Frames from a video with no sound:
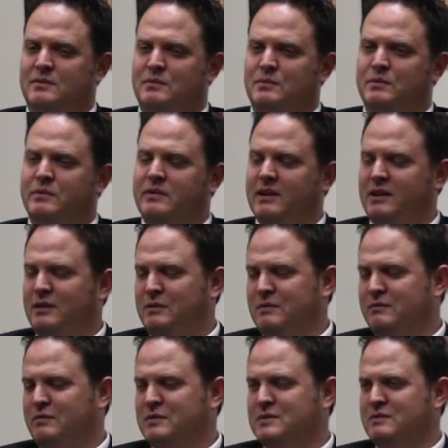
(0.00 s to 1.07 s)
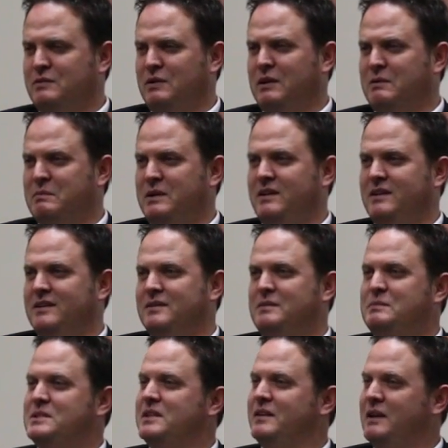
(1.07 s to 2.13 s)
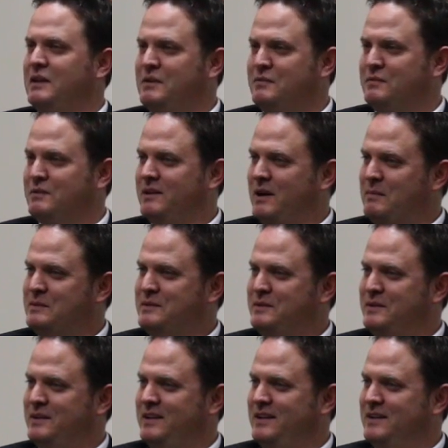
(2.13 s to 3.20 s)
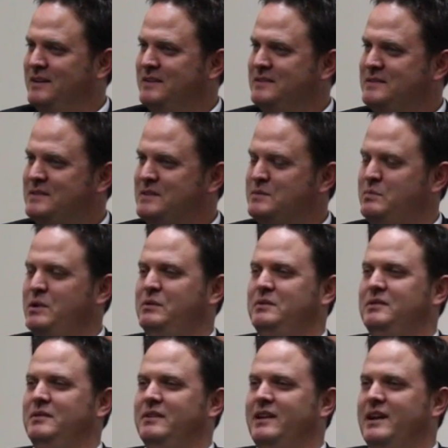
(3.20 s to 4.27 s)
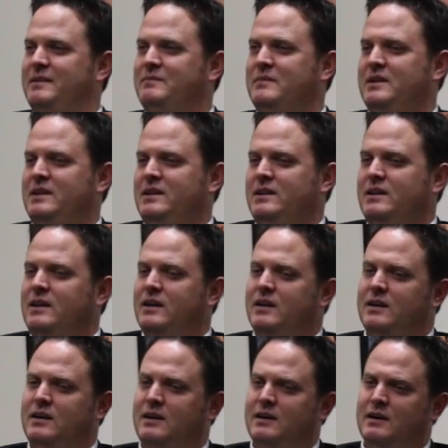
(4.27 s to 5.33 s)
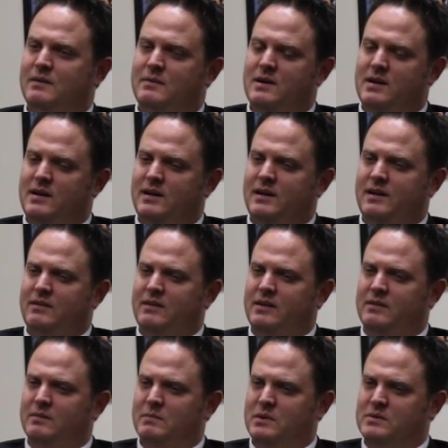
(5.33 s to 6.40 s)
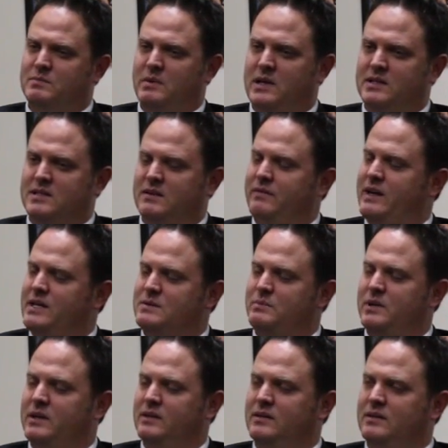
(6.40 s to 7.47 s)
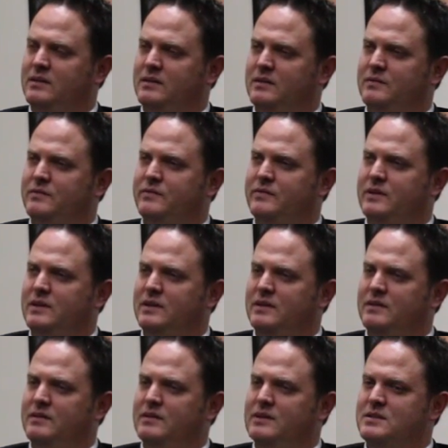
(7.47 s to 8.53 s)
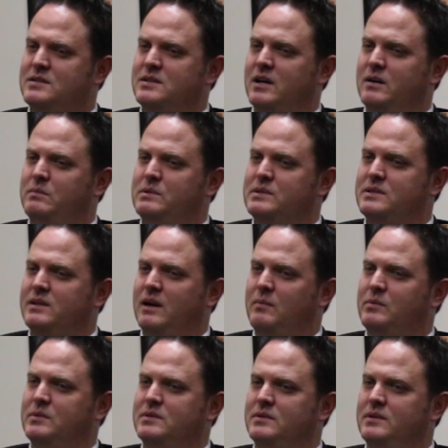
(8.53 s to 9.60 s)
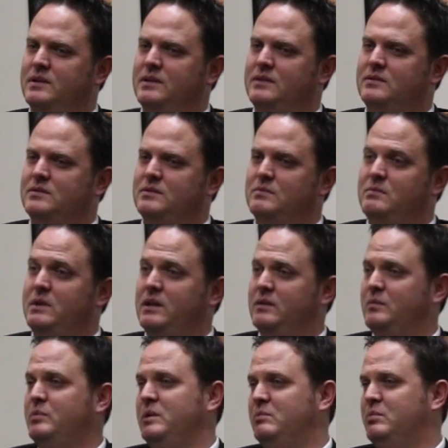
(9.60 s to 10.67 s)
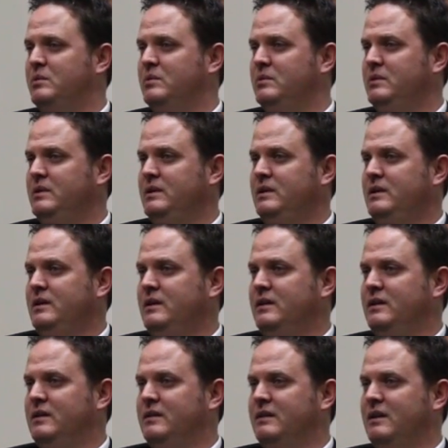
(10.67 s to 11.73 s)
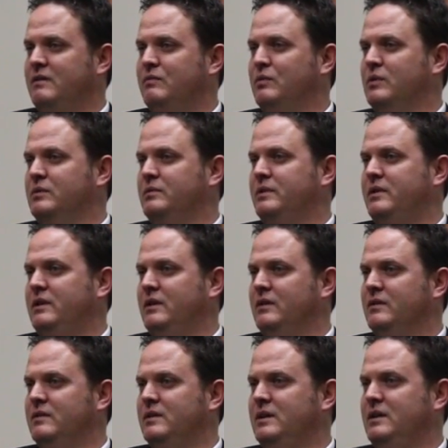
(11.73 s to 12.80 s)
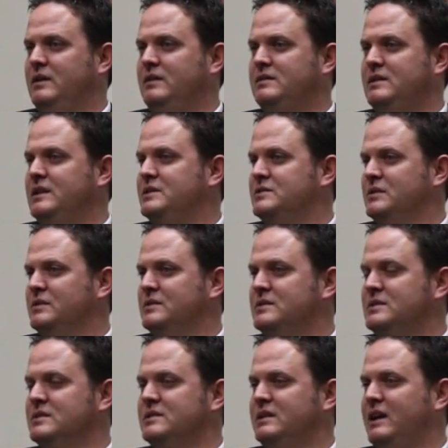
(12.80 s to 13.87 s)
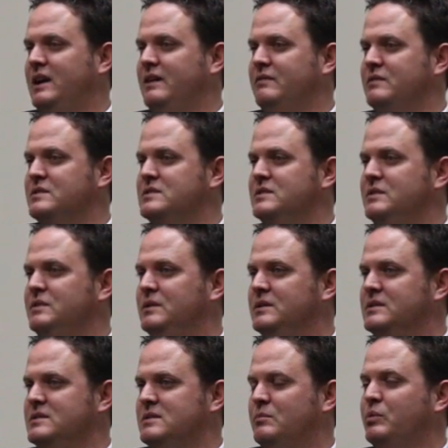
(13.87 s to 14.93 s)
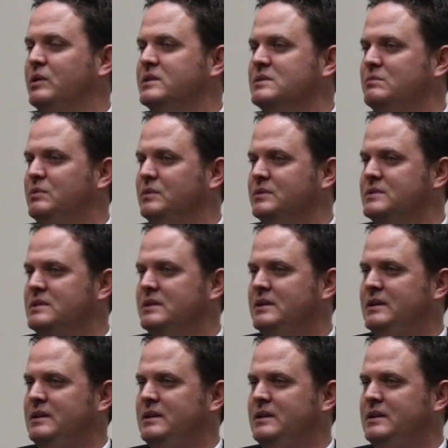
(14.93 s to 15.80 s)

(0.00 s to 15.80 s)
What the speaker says: Well, thank you. And first of all, let me say thank you for the opportunity to speak with you today. I think the most positive aspect of this job is the opportunity to meet the people that I've worked with here, the teachers, the staff, the students, the principals,